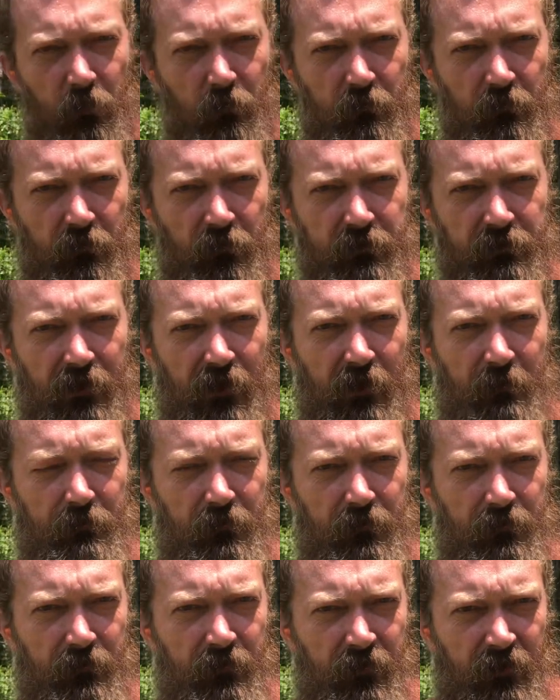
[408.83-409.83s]
over the top.
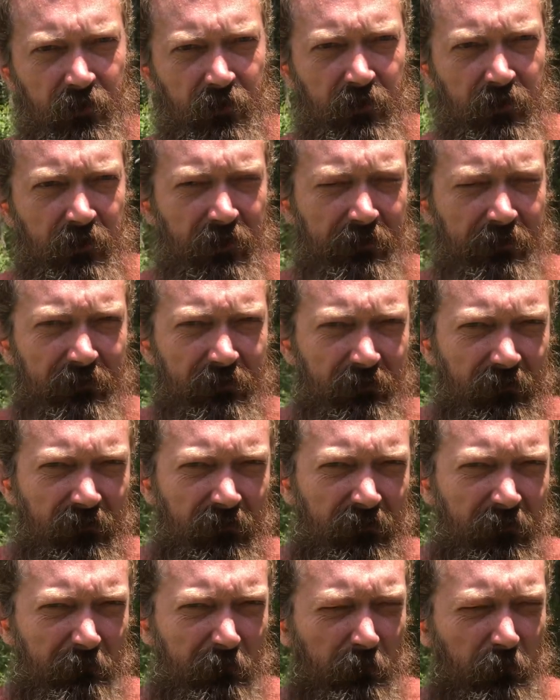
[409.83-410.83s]
And I think this is
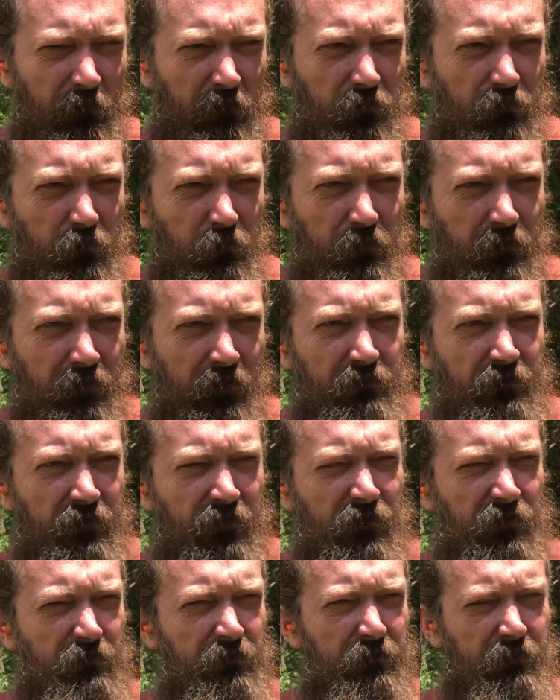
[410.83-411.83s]
a level two retention.
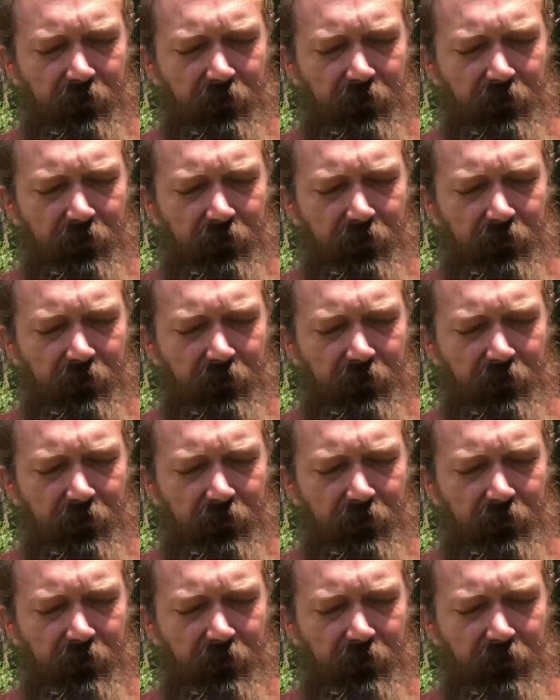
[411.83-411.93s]
I'll look